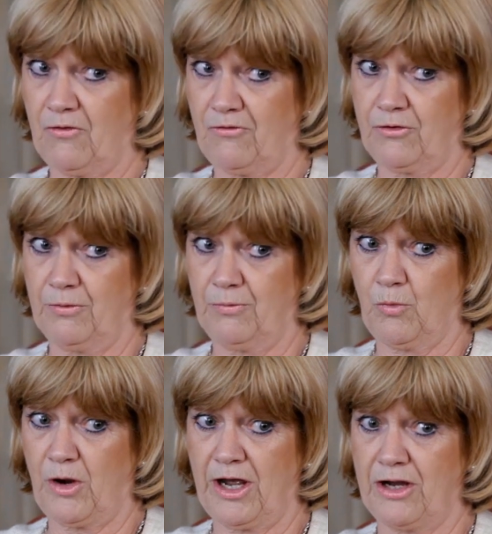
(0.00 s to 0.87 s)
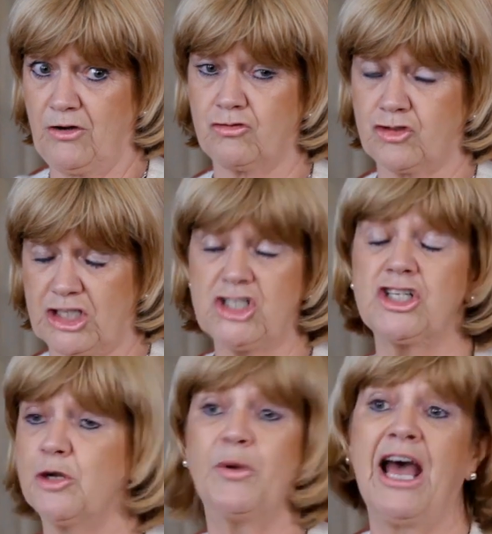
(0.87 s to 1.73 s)
from where
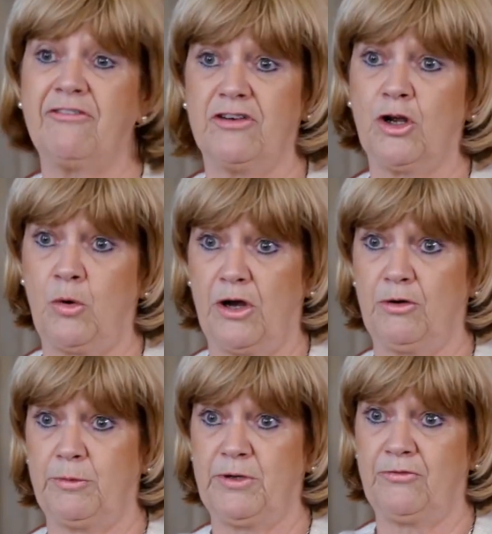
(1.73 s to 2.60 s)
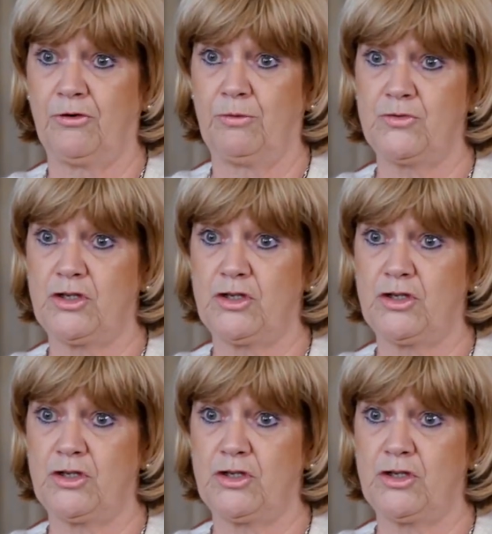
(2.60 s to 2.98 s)
traditionally we haven't acquired women from.